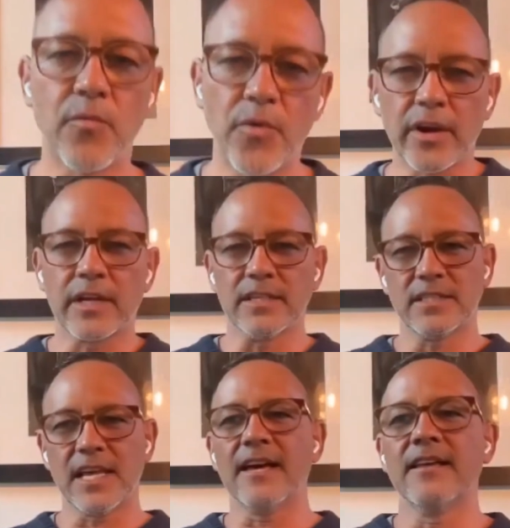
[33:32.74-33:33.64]
work
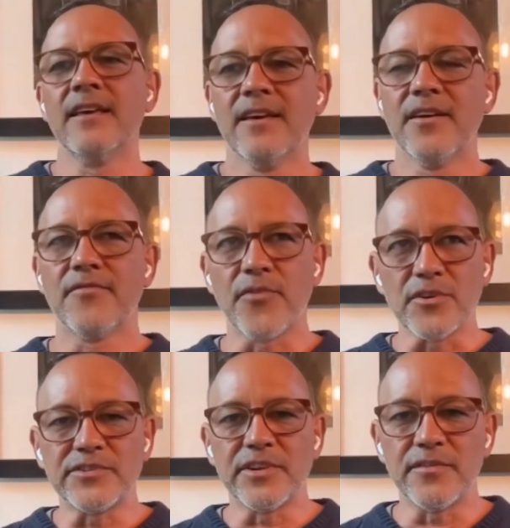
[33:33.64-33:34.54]
is that
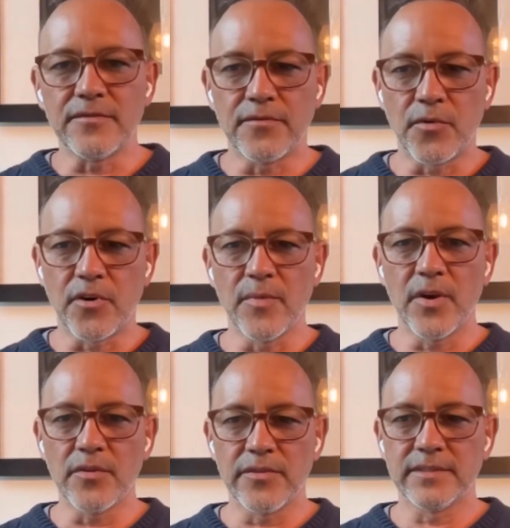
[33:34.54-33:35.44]
first and
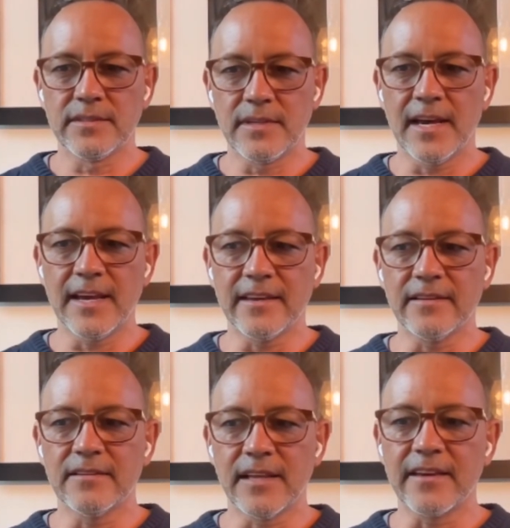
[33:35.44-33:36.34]
foremost,
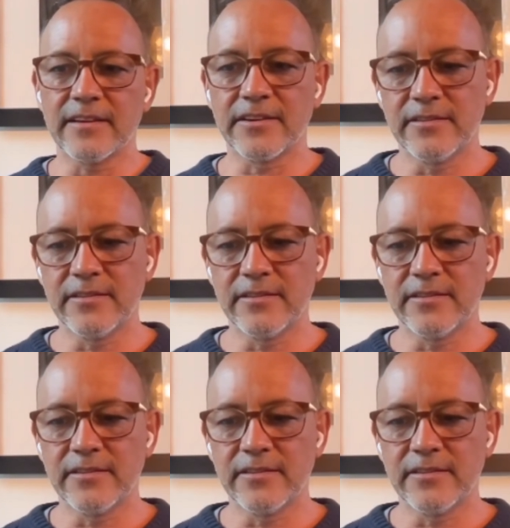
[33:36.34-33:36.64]
I like